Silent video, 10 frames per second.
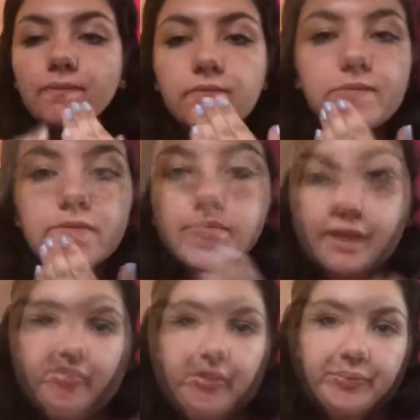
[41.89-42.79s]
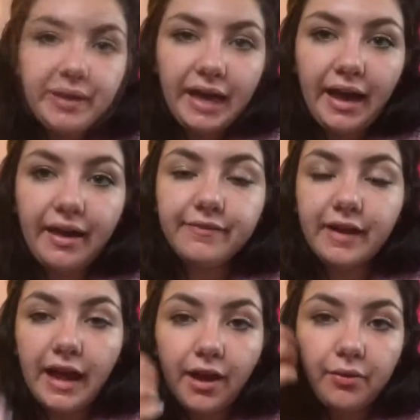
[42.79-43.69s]
So now that we have
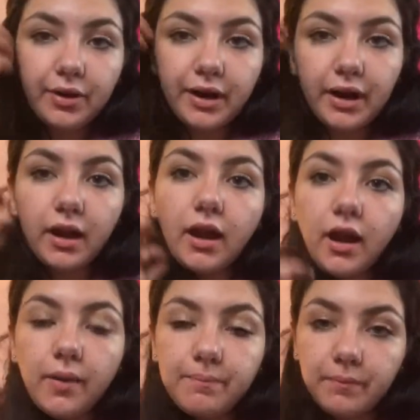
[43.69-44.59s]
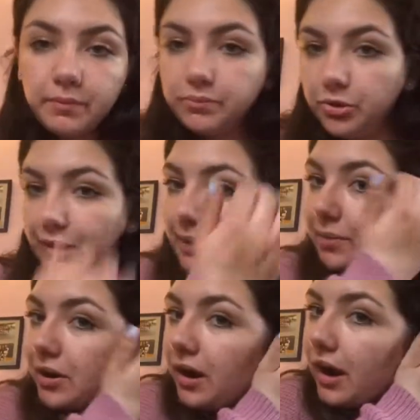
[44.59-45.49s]
our
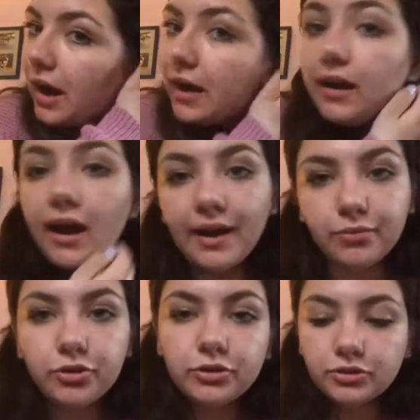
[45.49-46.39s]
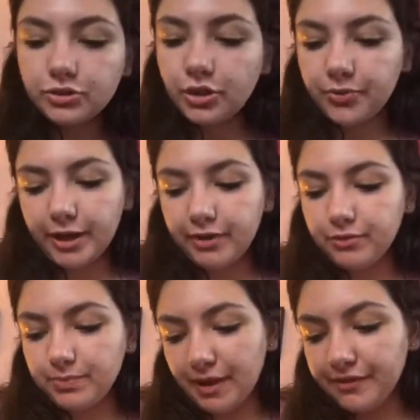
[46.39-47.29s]
primer on, I'm going to go in
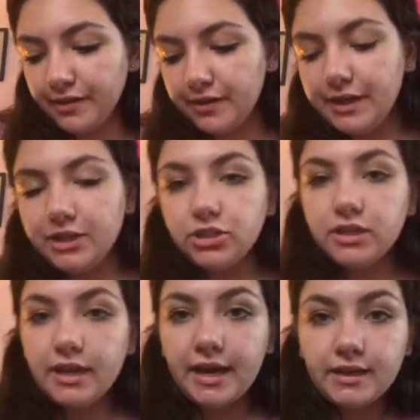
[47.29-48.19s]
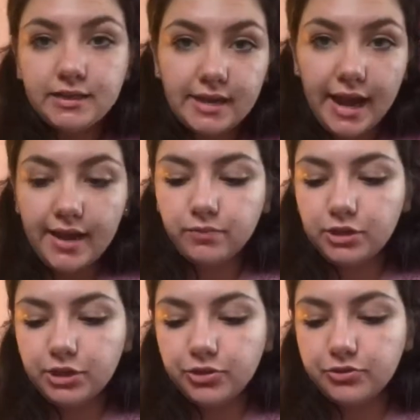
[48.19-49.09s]
with my foundation, and today I'm
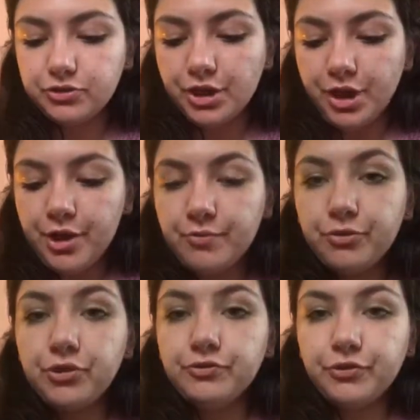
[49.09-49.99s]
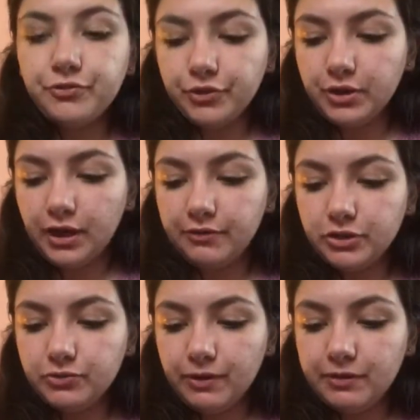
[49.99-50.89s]
going to use more of a full
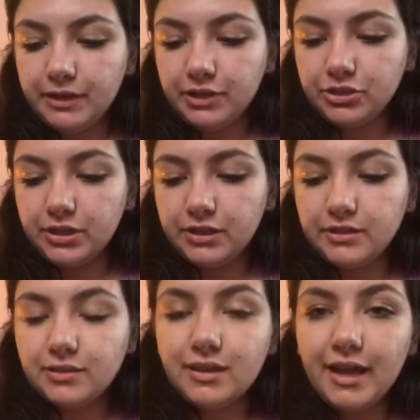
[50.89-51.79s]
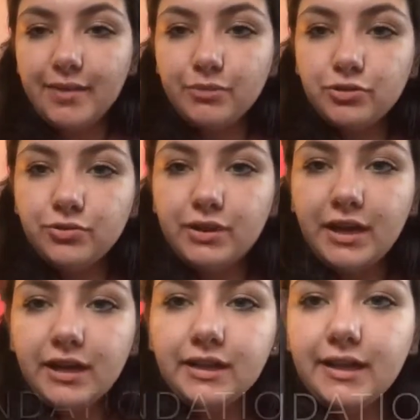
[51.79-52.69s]
coverage foundation. This is the
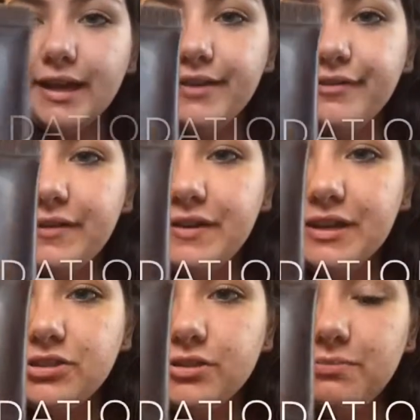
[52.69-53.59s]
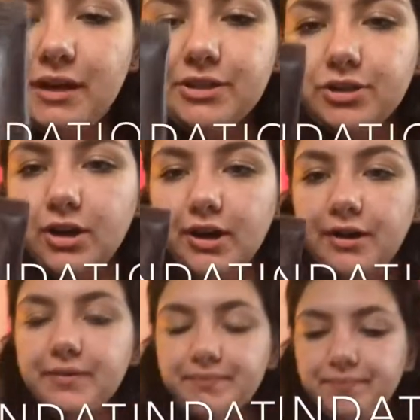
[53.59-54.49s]
Amazonian Clay foundation by Tarte.